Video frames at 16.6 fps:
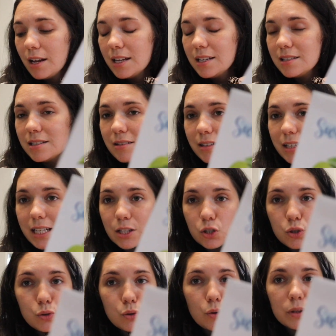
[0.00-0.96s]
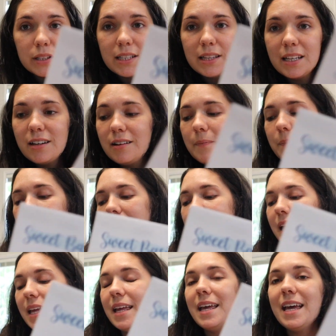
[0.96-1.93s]
until it gets too cold in there,
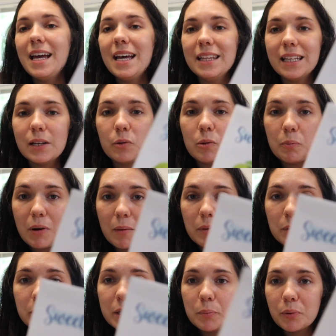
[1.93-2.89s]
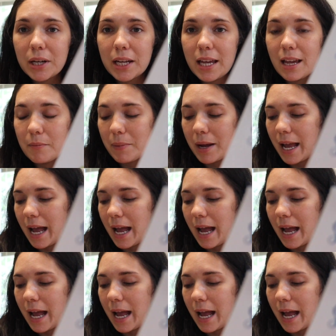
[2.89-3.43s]
and then I will probably bring it in my